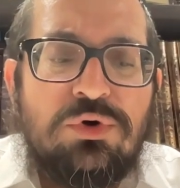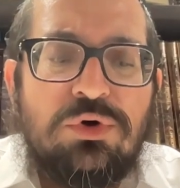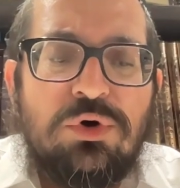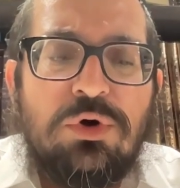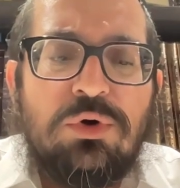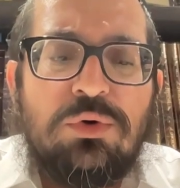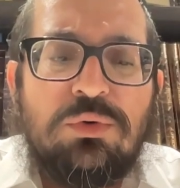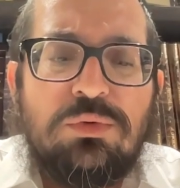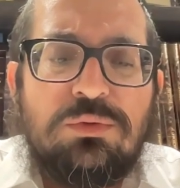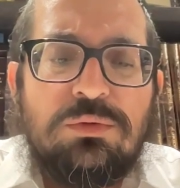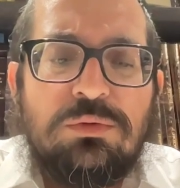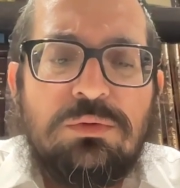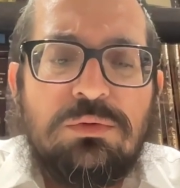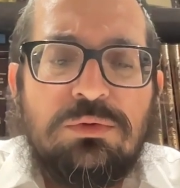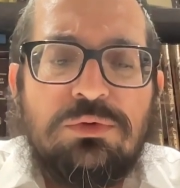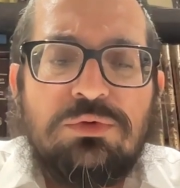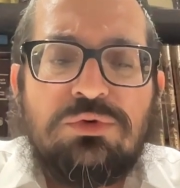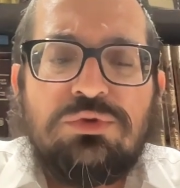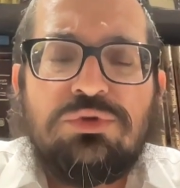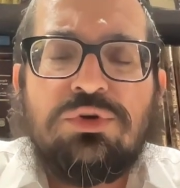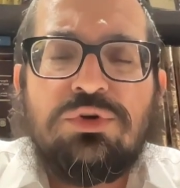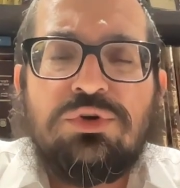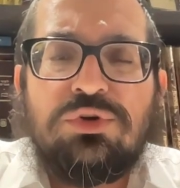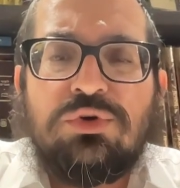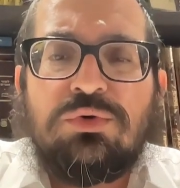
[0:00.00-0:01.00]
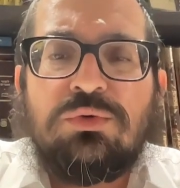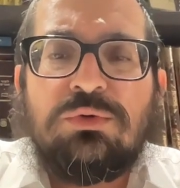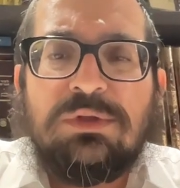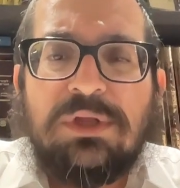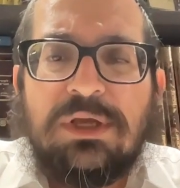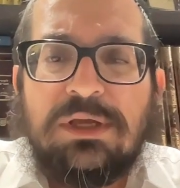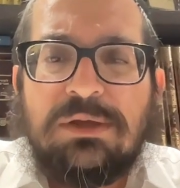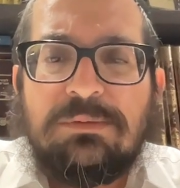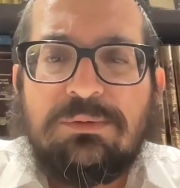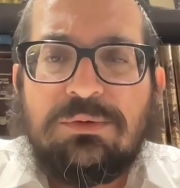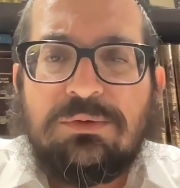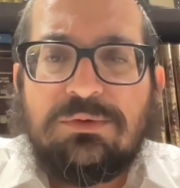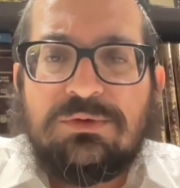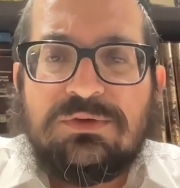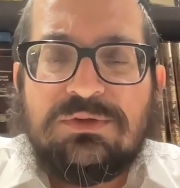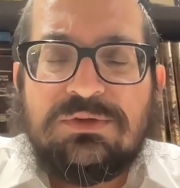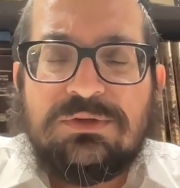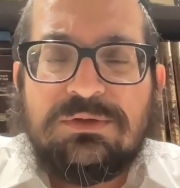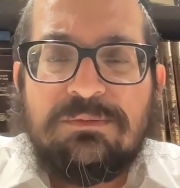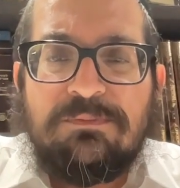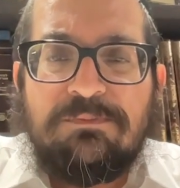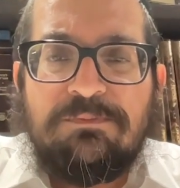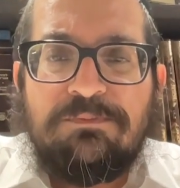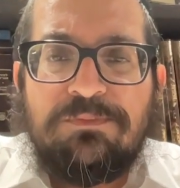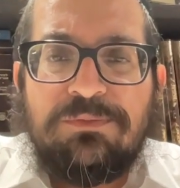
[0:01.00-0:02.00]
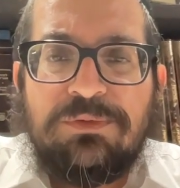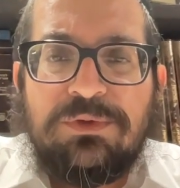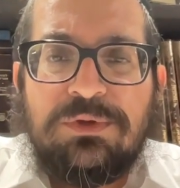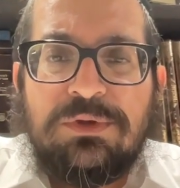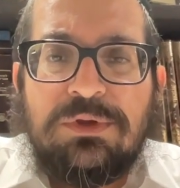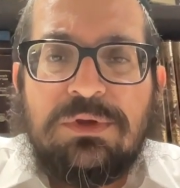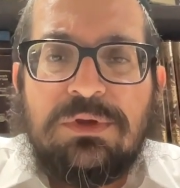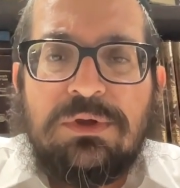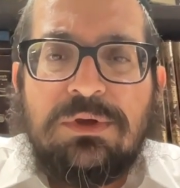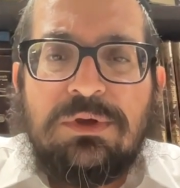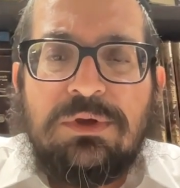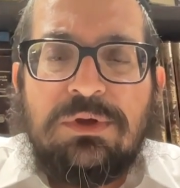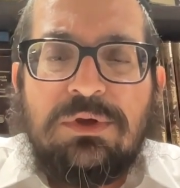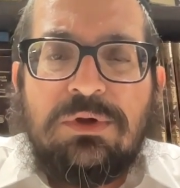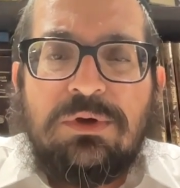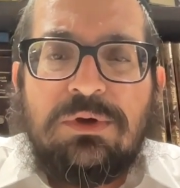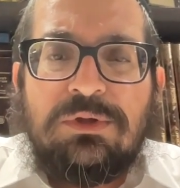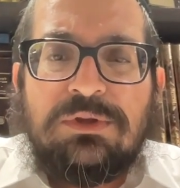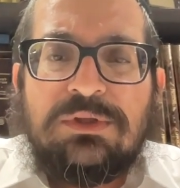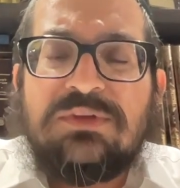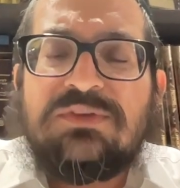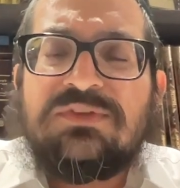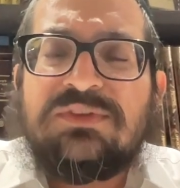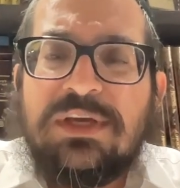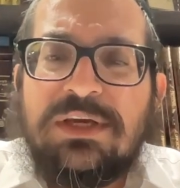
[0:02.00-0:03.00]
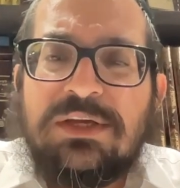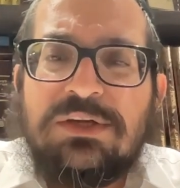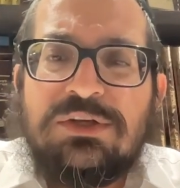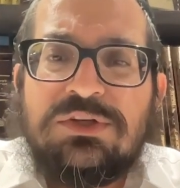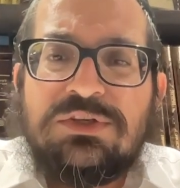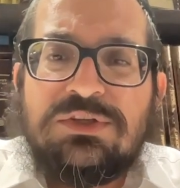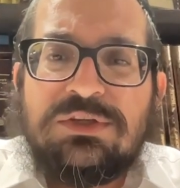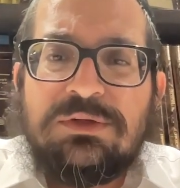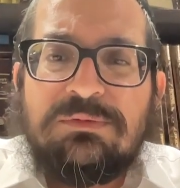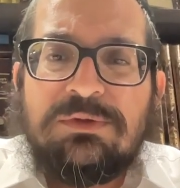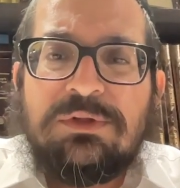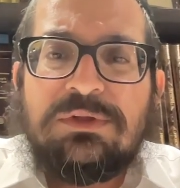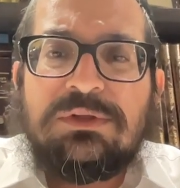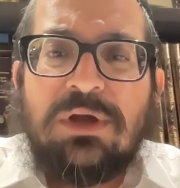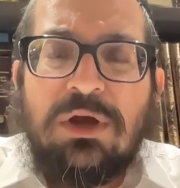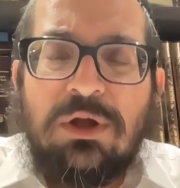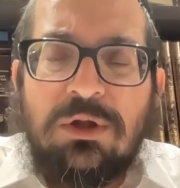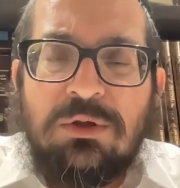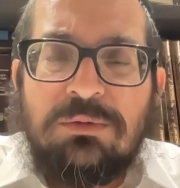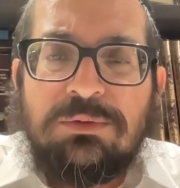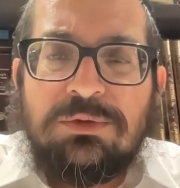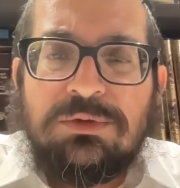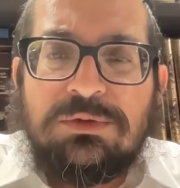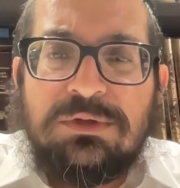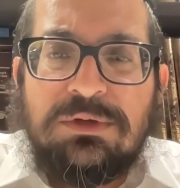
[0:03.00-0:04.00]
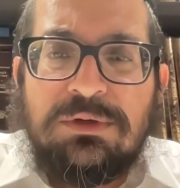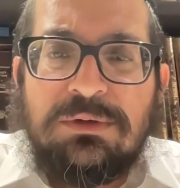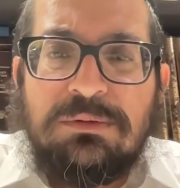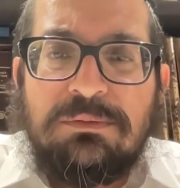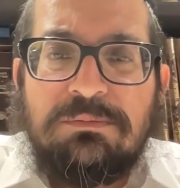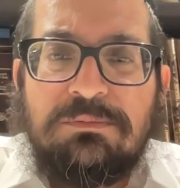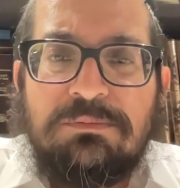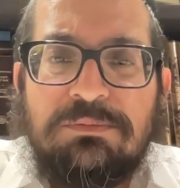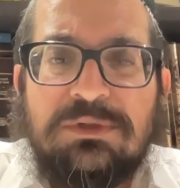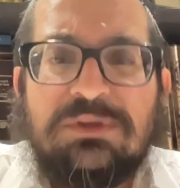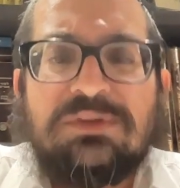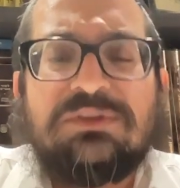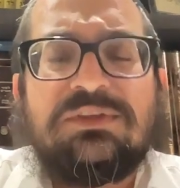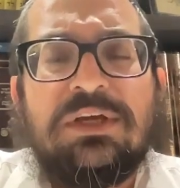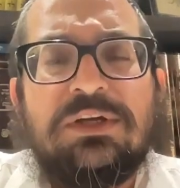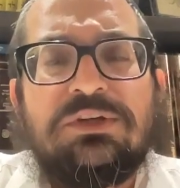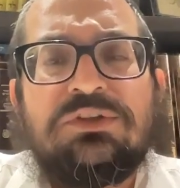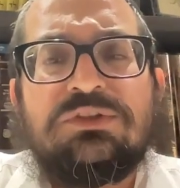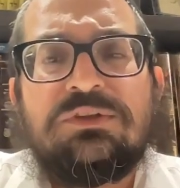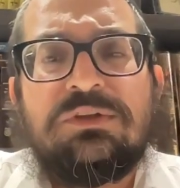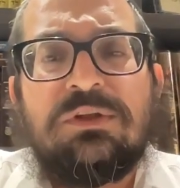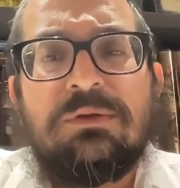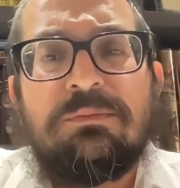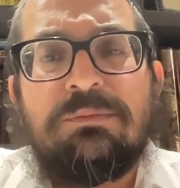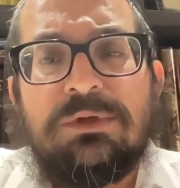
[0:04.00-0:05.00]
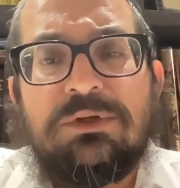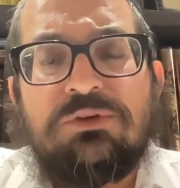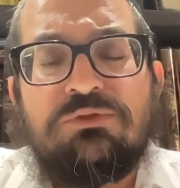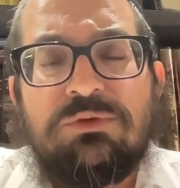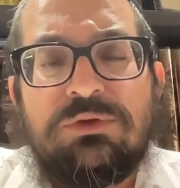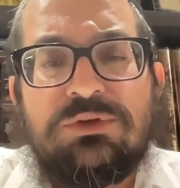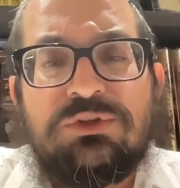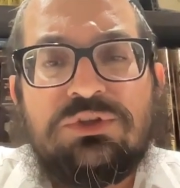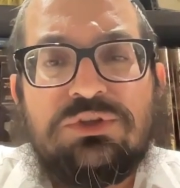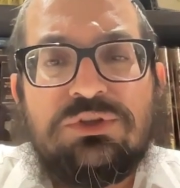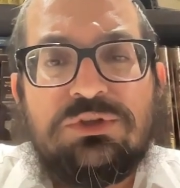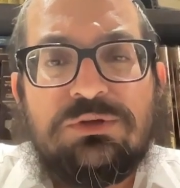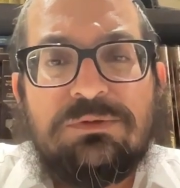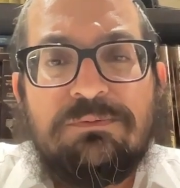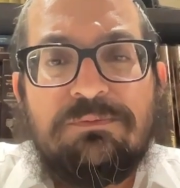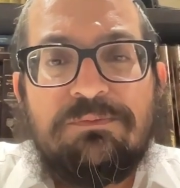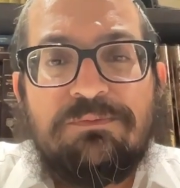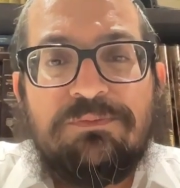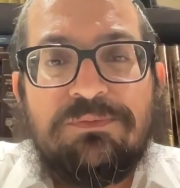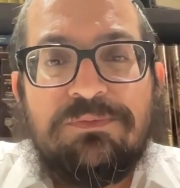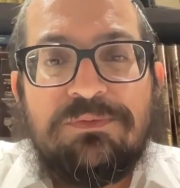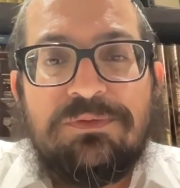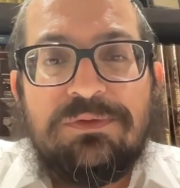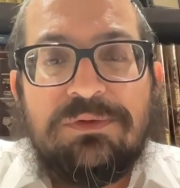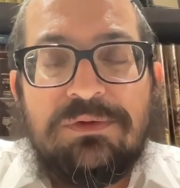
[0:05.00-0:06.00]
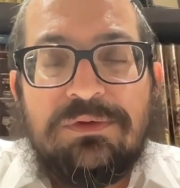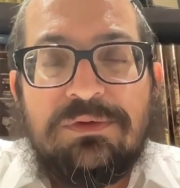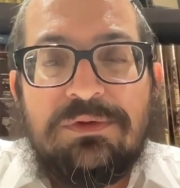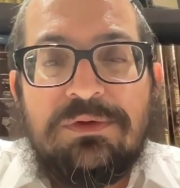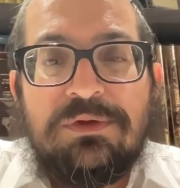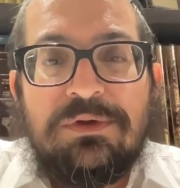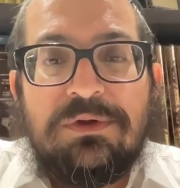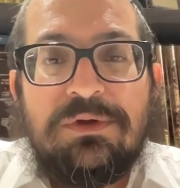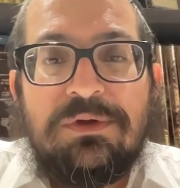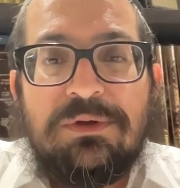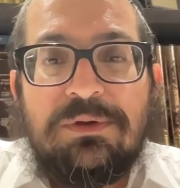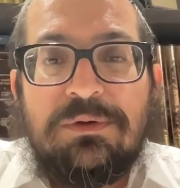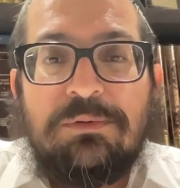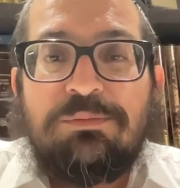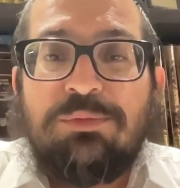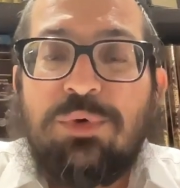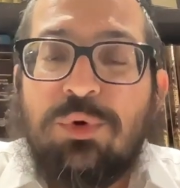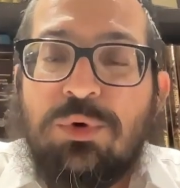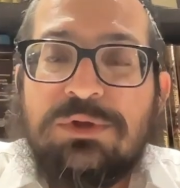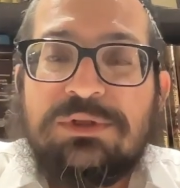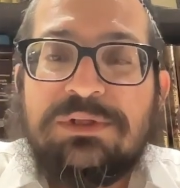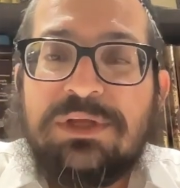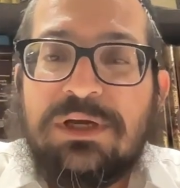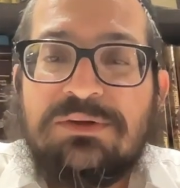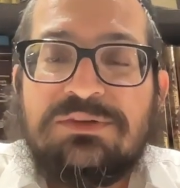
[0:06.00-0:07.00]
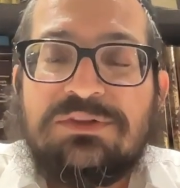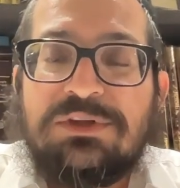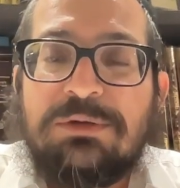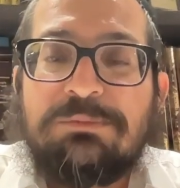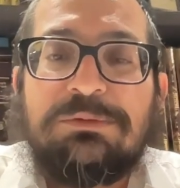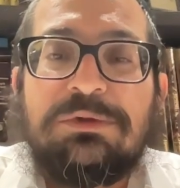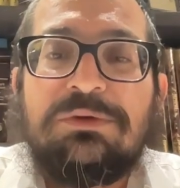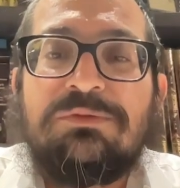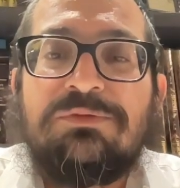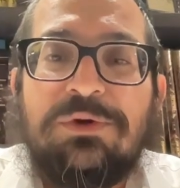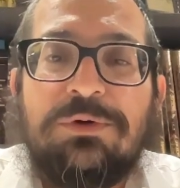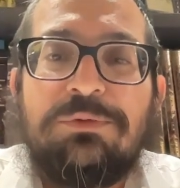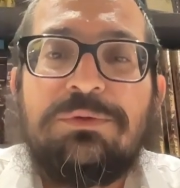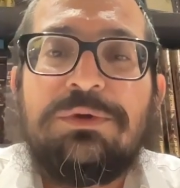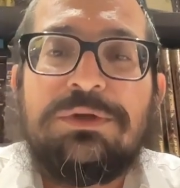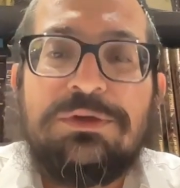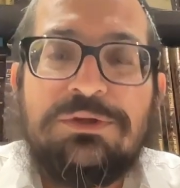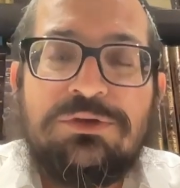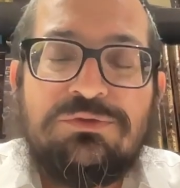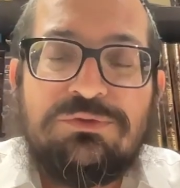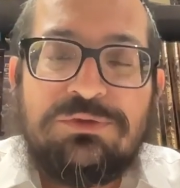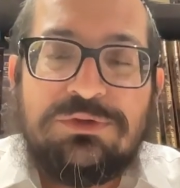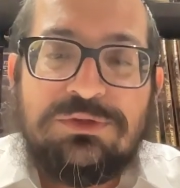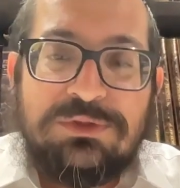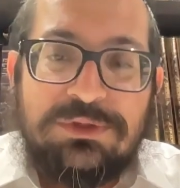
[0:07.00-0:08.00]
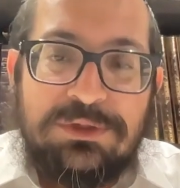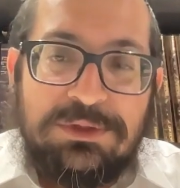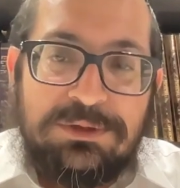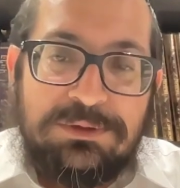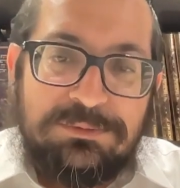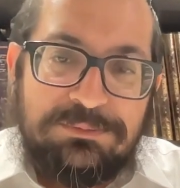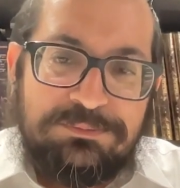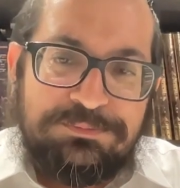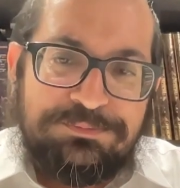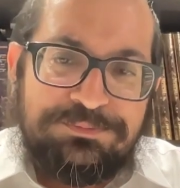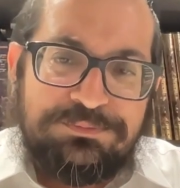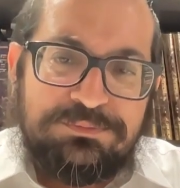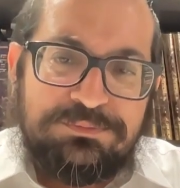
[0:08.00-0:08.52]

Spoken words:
go to your labors.'" The sages of the Talmud, the sages of the Midrash, point out something very interesting.